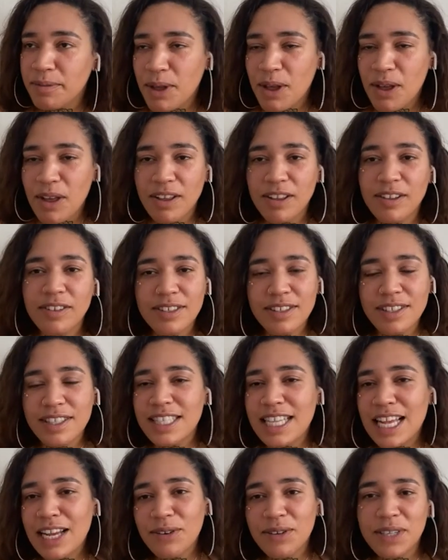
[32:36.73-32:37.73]
all
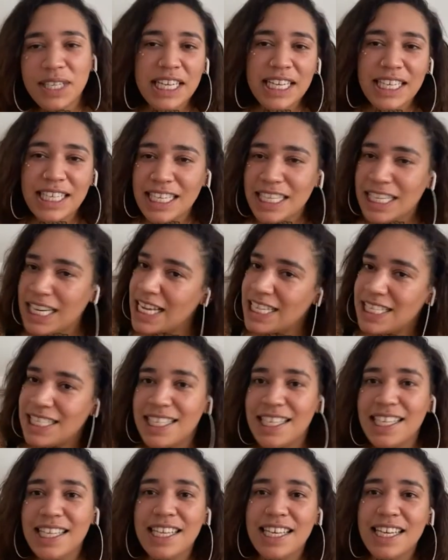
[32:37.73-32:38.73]
settled in and
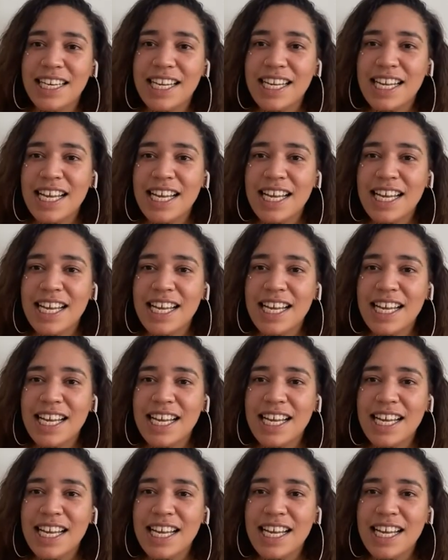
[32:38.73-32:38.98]
nested.